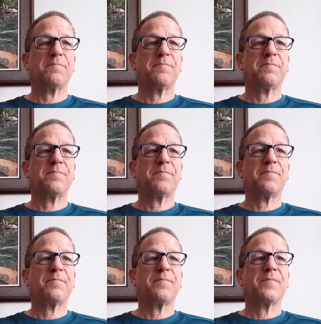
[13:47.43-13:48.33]

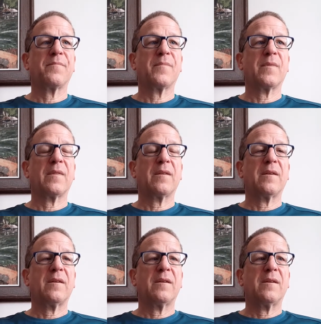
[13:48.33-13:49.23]

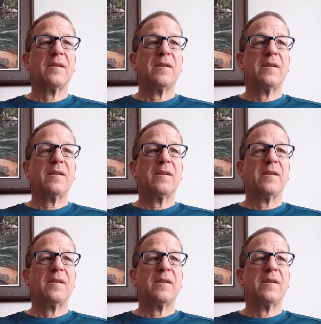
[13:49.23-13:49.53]
Nothing is said.